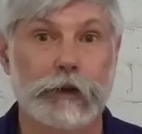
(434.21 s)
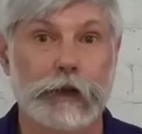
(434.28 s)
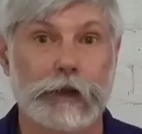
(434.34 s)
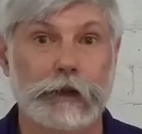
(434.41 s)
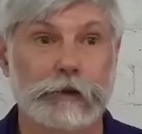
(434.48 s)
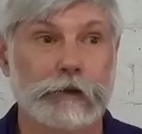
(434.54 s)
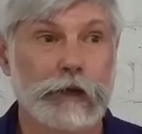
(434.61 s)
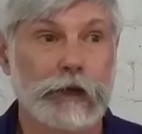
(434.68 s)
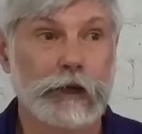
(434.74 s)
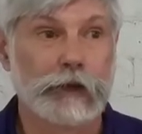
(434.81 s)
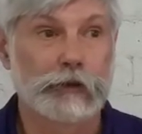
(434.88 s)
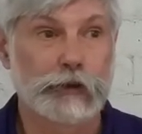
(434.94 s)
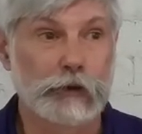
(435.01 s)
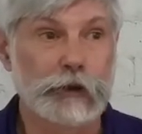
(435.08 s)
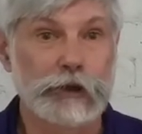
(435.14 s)
And
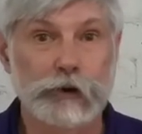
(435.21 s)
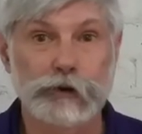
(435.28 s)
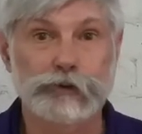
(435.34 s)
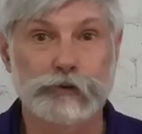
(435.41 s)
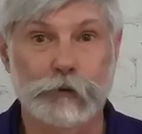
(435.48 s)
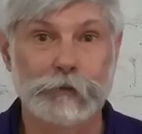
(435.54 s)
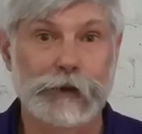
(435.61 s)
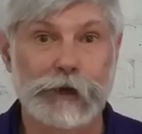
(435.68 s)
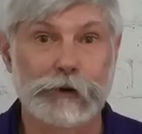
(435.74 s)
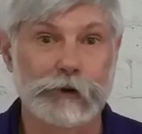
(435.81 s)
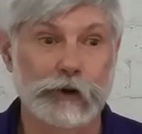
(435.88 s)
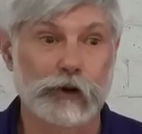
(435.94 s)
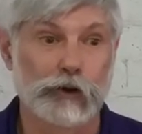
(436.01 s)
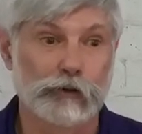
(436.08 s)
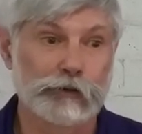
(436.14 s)
30 years from now,
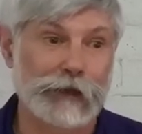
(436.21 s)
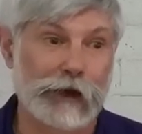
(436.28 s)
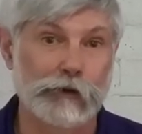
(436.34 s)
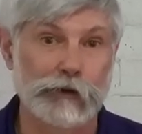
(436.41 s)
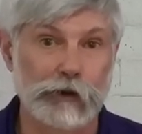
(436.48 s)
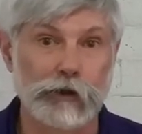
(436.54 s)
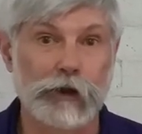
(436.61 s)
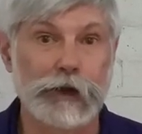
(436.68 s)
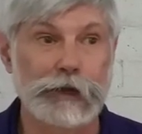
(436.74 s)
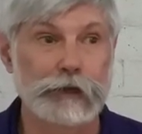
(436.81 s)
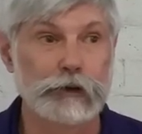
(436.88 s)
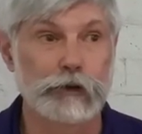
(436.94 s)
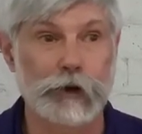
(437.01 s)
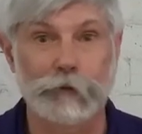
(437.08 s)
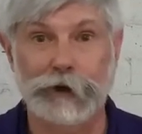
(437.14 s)
you know, down the
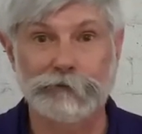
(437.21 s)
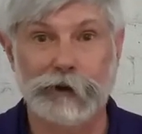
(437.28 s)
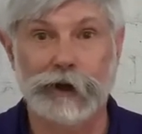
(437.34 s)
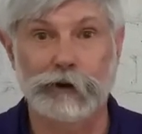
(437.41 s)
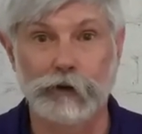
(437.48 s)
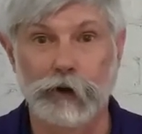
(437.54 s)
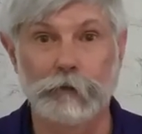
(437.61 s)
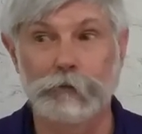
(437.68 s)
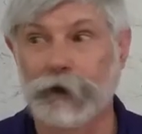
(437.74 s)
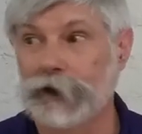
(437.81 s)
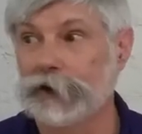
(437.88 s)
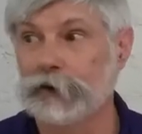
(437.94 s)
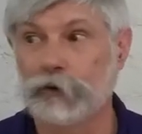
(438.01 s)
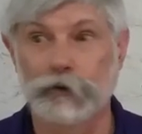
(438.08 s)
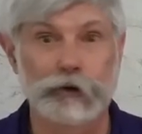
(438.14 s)
line, I got
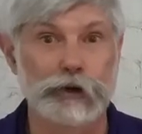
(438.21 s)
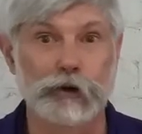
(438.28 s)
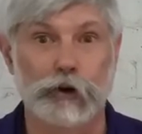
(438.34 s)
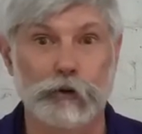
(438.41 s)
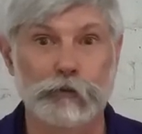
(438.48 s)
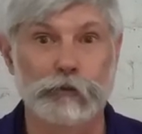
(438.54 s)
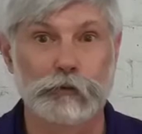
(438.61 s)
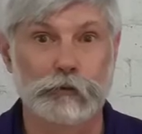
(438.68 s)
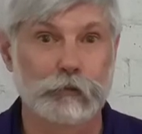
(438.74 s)
alumni who are, you know,